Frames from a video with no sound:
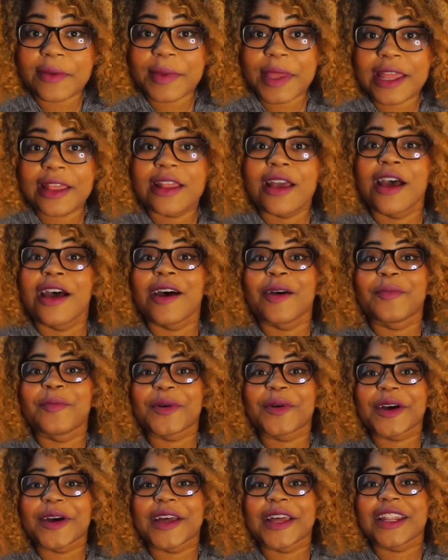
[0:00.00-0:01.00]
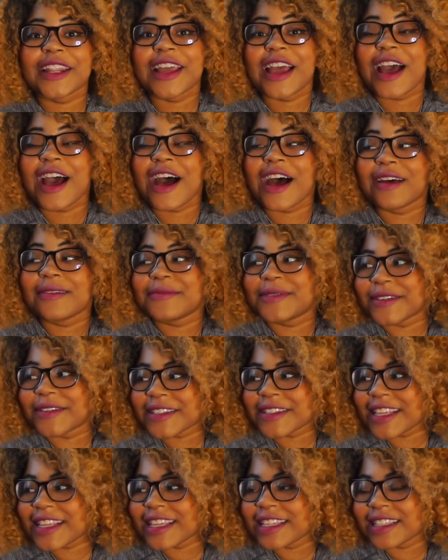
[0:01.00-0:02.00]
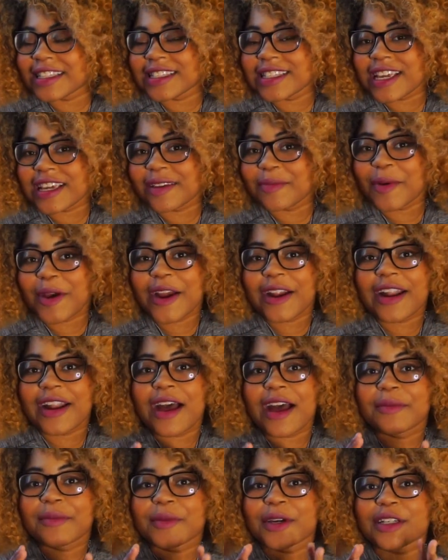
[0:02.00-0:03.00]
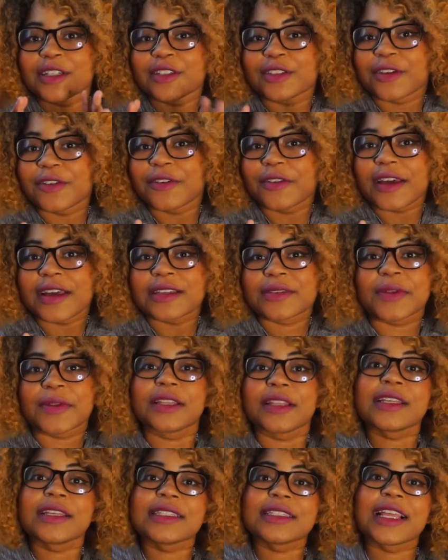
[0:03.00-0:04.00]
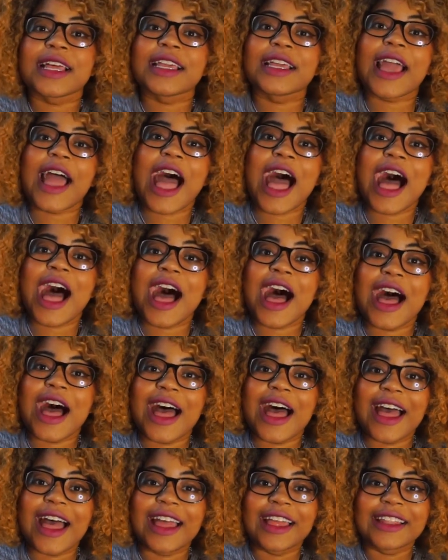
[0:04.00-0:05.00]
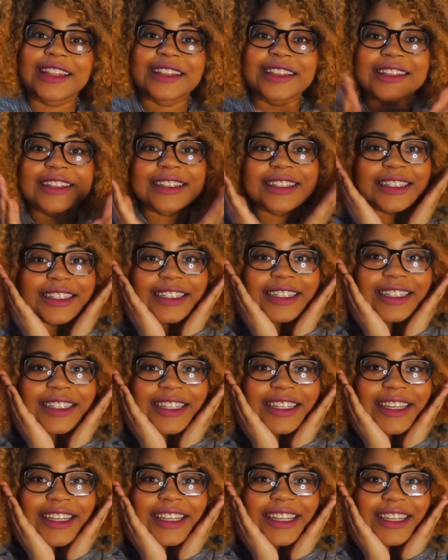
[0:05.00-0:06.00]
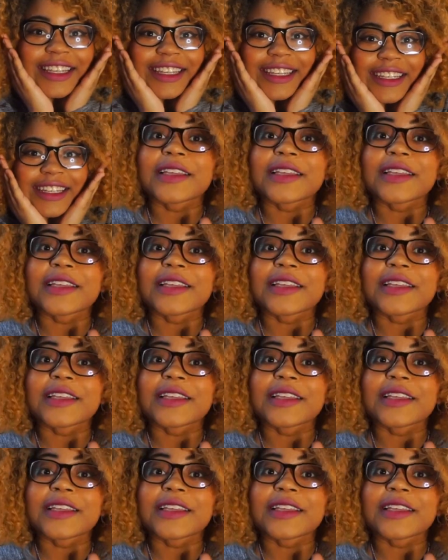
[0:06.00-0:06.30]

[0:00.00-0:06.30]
it, but I'm so excited to take it apart. I'm going to show you guys what it looks like, and yeah.